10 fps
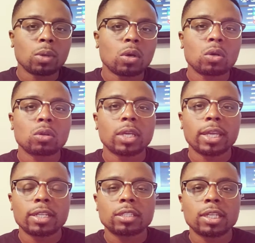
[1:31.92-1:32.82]
Ball
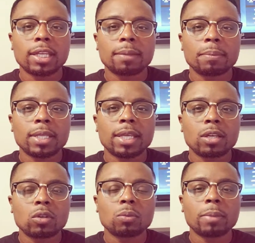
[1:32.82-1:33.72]
headed to the N B
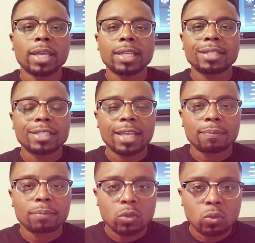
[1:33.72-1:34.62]
L, making his
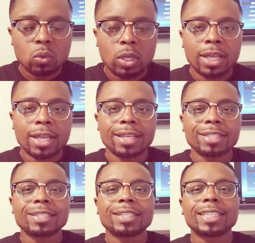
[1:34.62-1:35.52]
debut
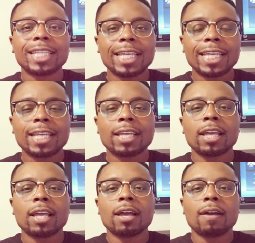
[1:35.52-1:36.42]
is a thing
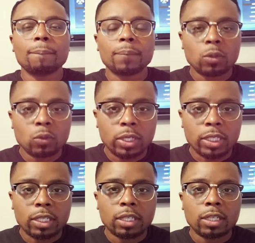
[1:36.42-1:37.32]
of beauty.
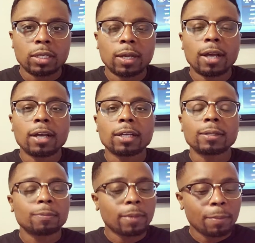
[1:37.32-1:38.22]
Uh,
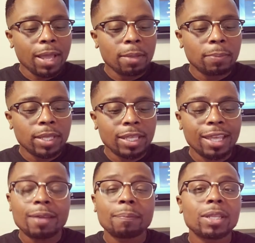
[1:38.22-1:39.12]
in my opinion,
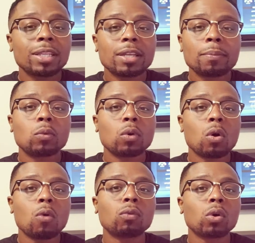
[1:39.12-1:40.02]
he could be the number one
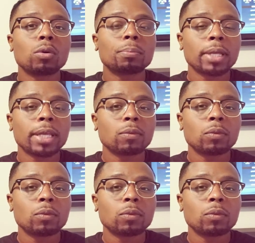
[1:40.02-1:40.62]
overall pick.